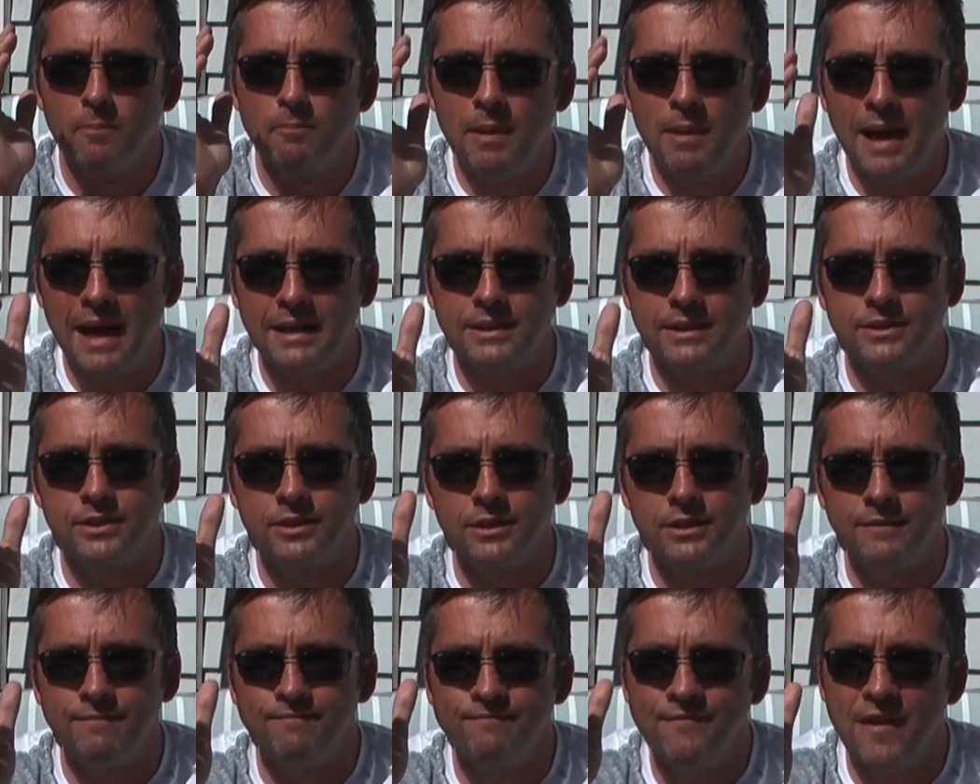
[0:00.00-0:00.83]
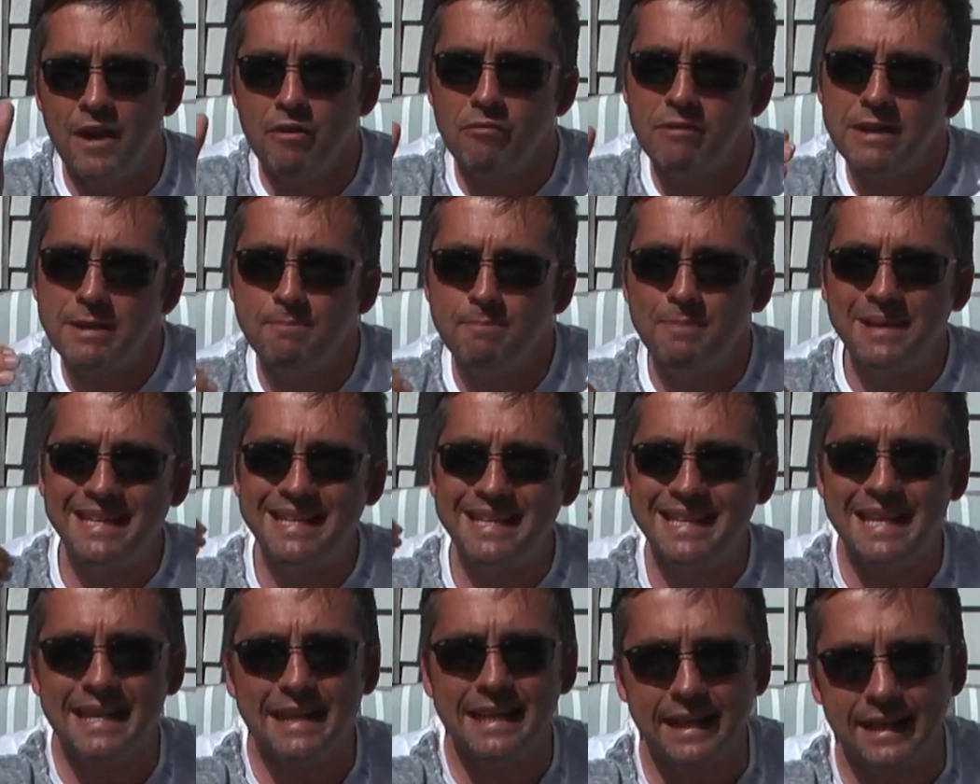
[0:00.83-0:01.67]
back to the very
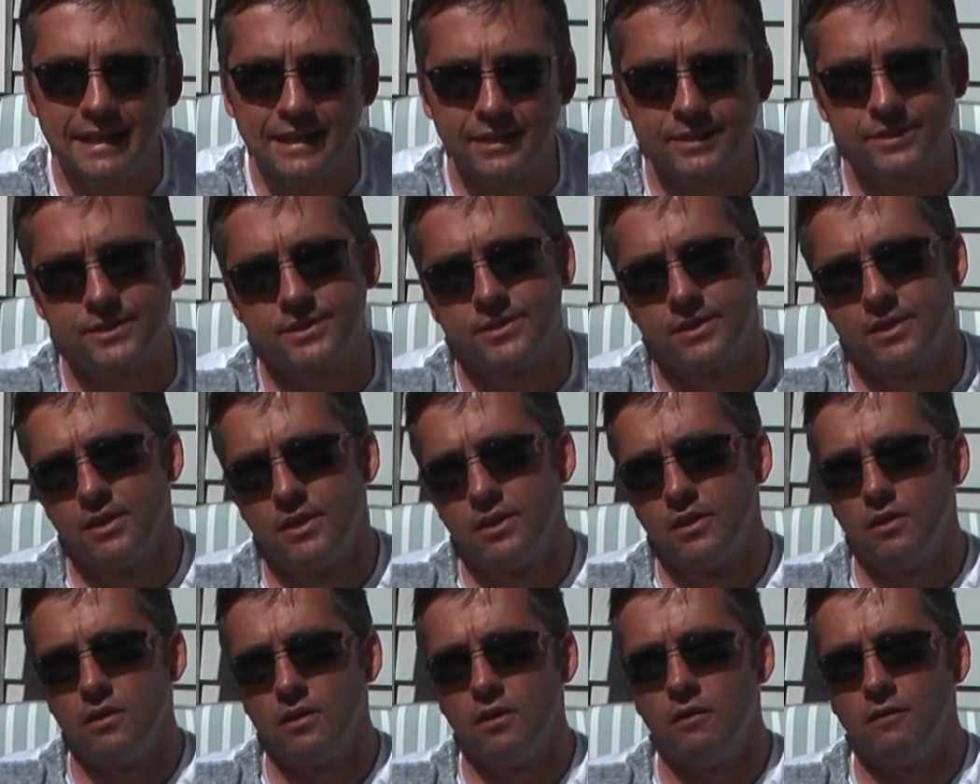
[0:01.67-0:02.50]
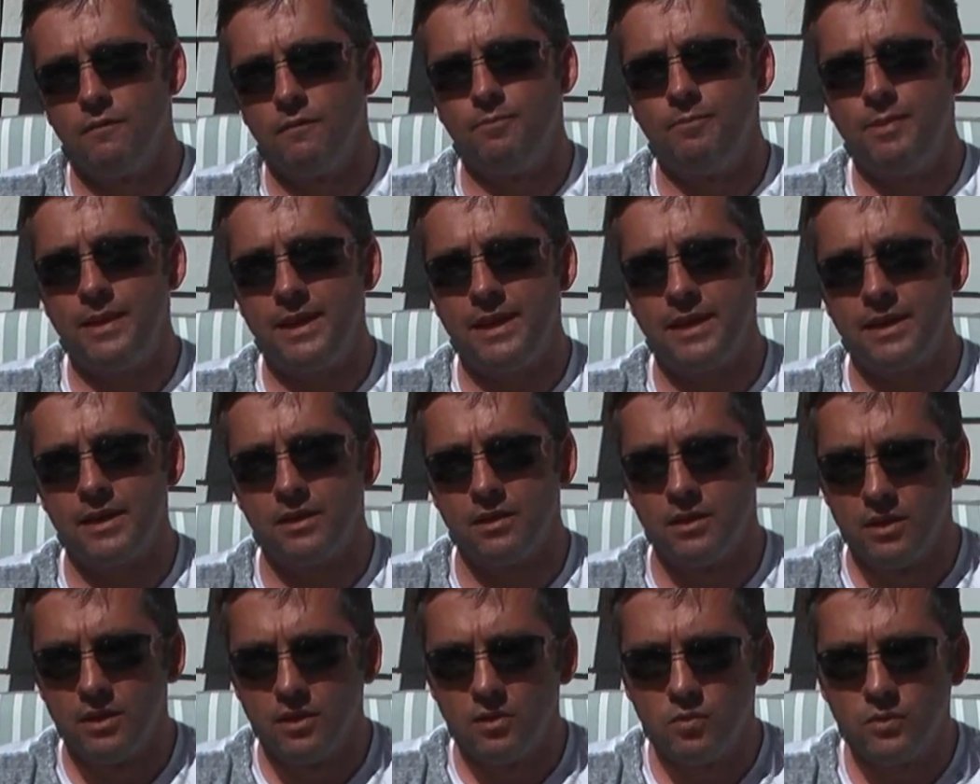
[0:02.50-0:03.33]
beginnings of beer
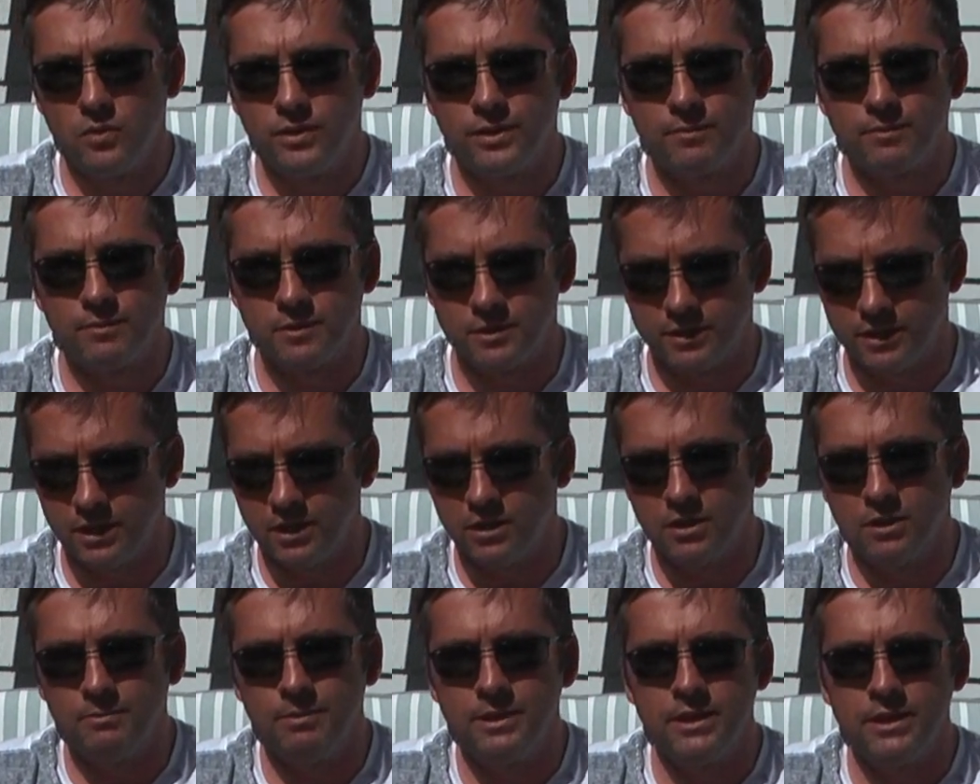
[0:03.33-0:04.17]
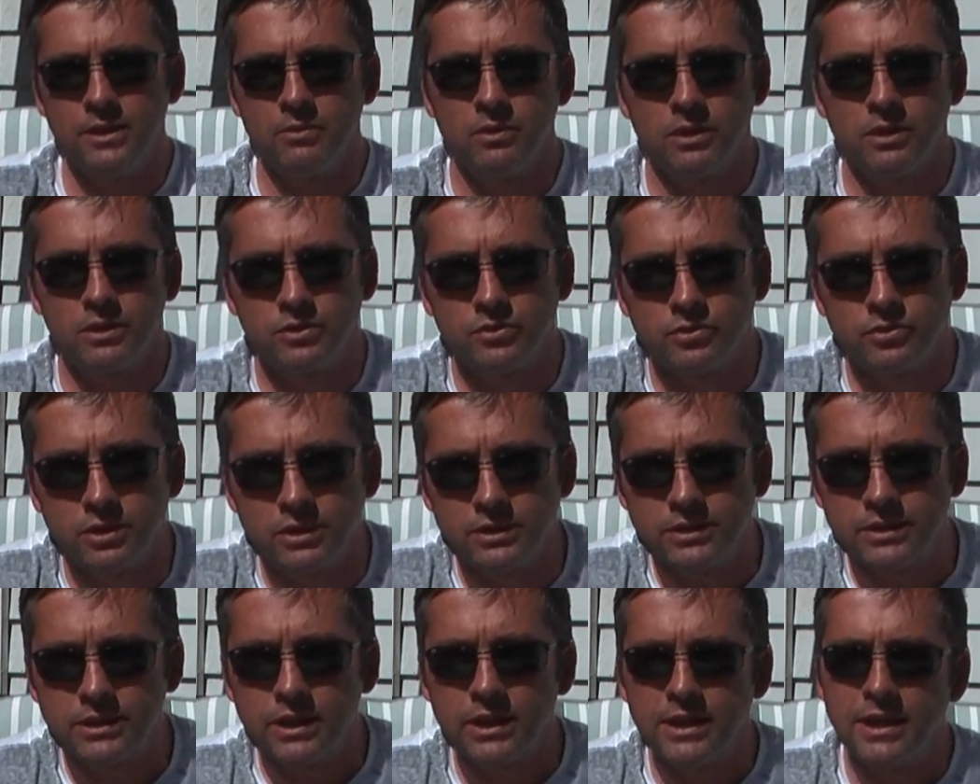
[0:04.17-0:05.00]
with the style of beer that we're going to
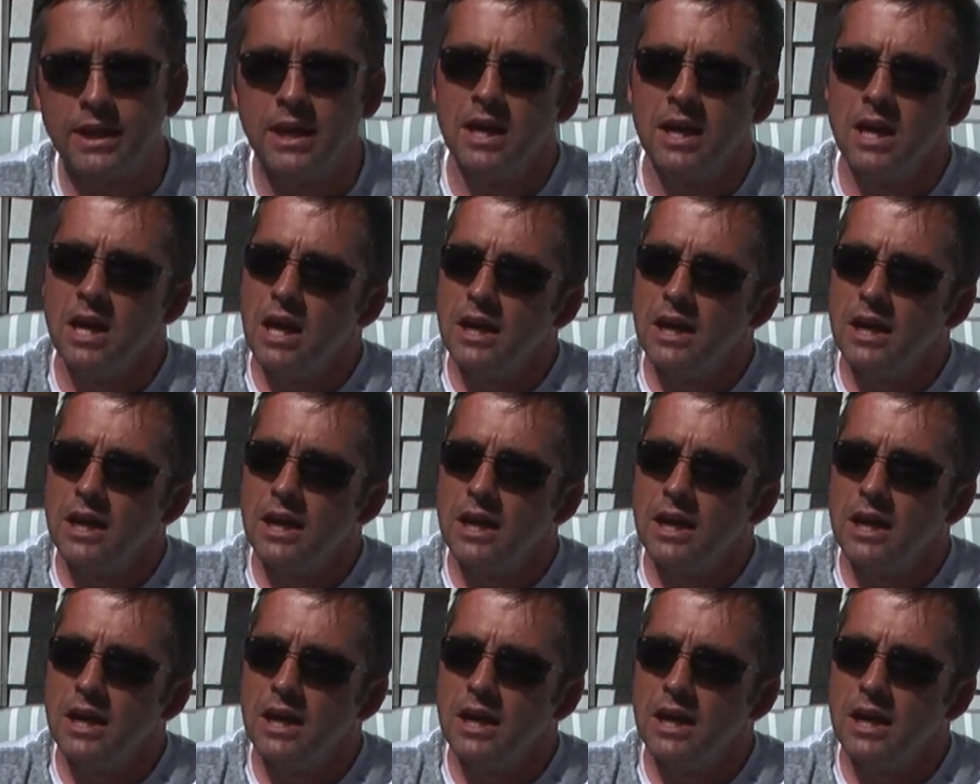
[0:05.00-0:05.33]
try today.